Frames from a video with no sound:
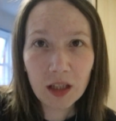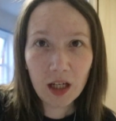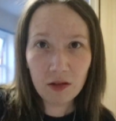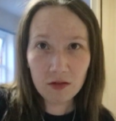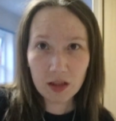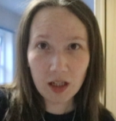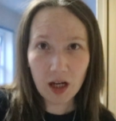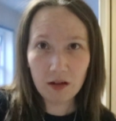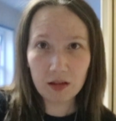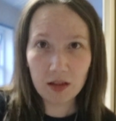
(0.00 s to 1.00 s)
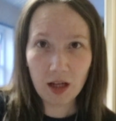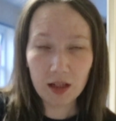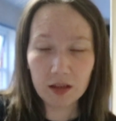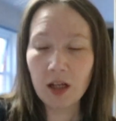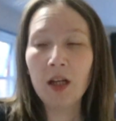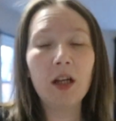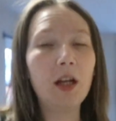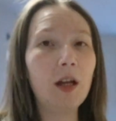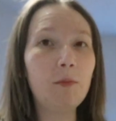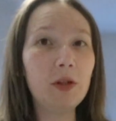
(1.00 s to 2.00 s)
I honestly can't decide.
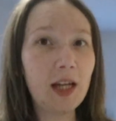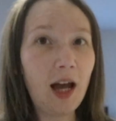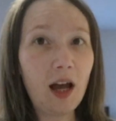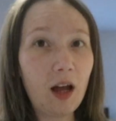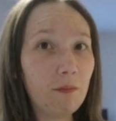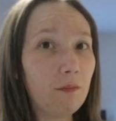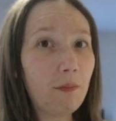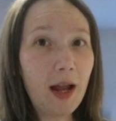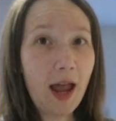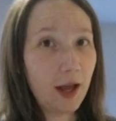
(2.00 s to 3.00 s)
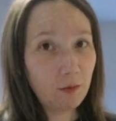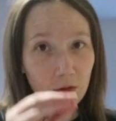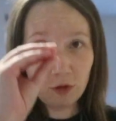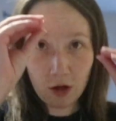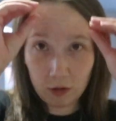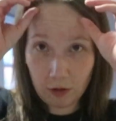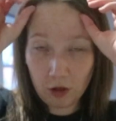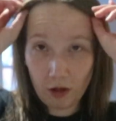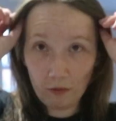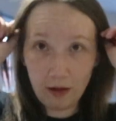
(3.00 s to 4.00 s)
Um, but yeah, my head will not switch
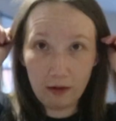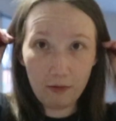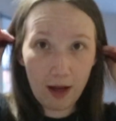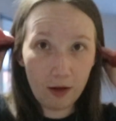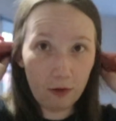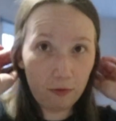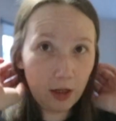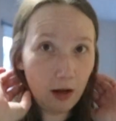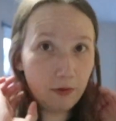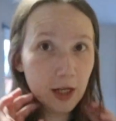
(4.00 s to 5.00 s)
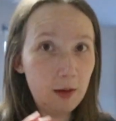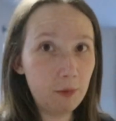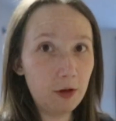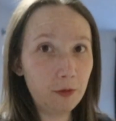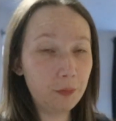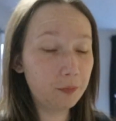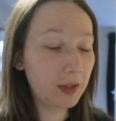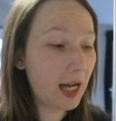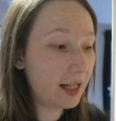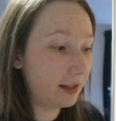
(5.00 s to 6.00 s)
off if I go for a caffeinated brew
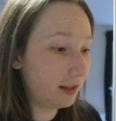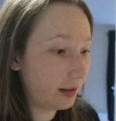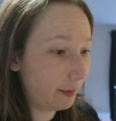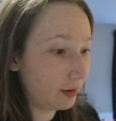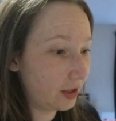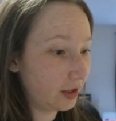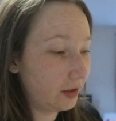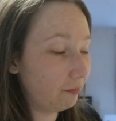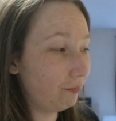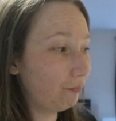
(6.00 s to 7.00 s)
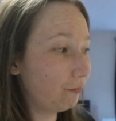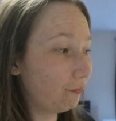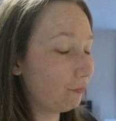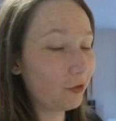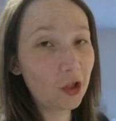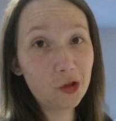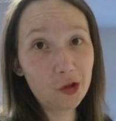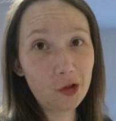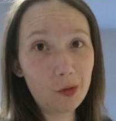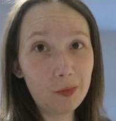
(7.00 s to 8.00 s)
at this time of night.
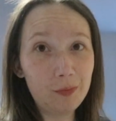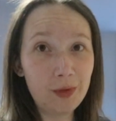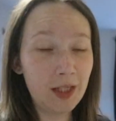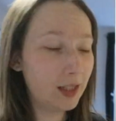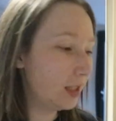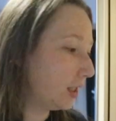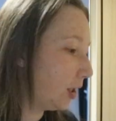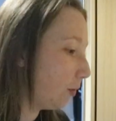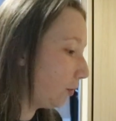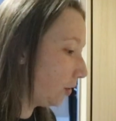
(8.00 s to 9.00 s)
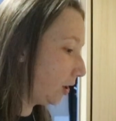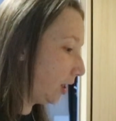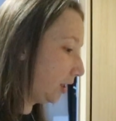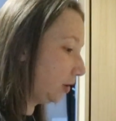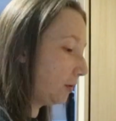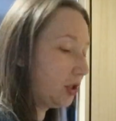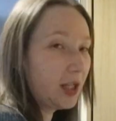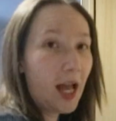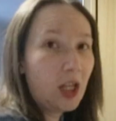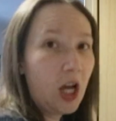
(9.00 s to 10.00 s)
So we're gonna switch the
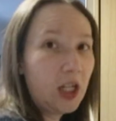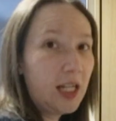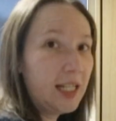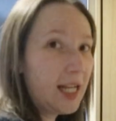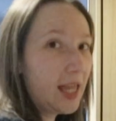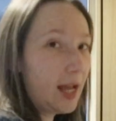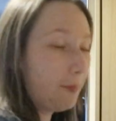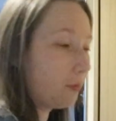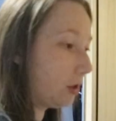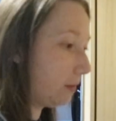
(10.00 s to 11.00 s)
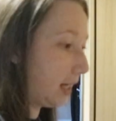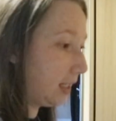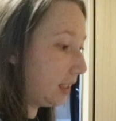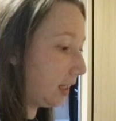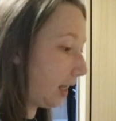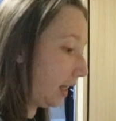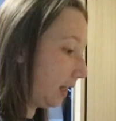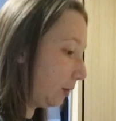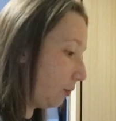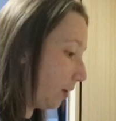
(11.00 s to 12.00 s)
kettle on and get that brew in,
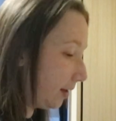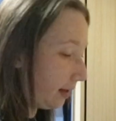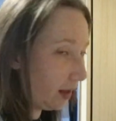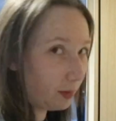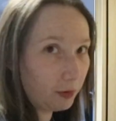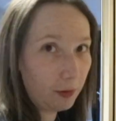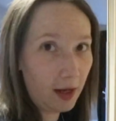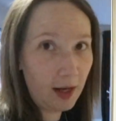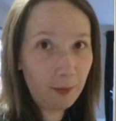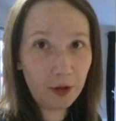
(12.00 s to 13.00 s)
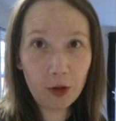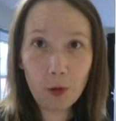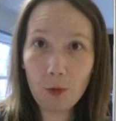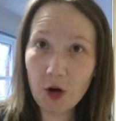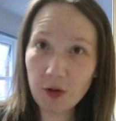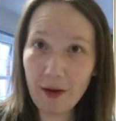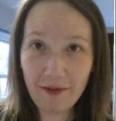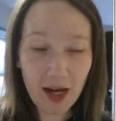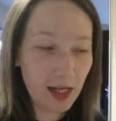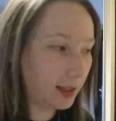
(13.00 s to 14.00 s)
and whilst that's brewing I'm gonna go wash my
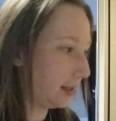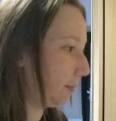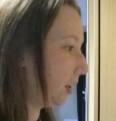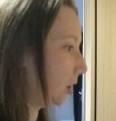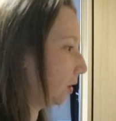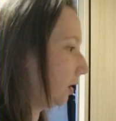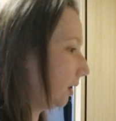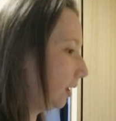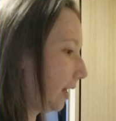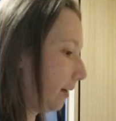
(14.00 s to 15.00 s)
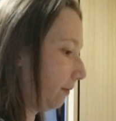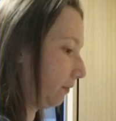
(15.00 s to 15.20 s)
face because yeah